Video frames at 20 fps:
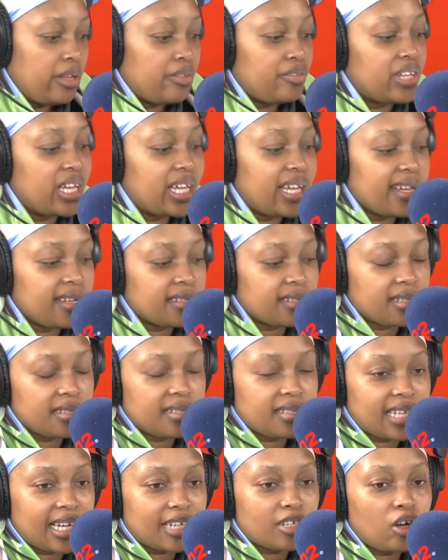there is a
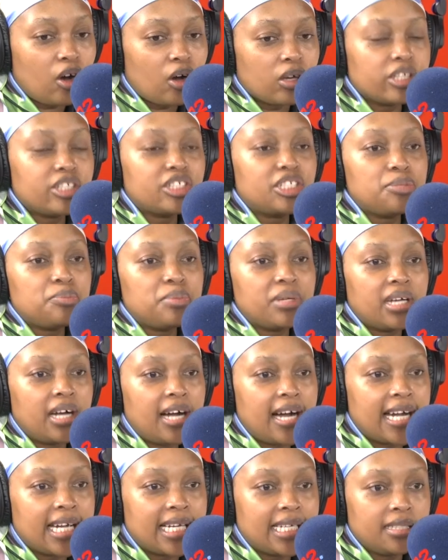psychology
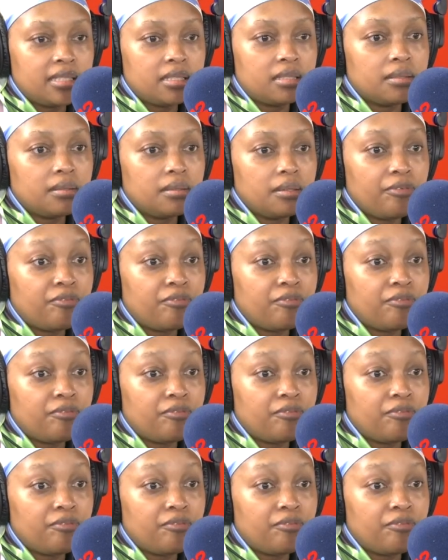behind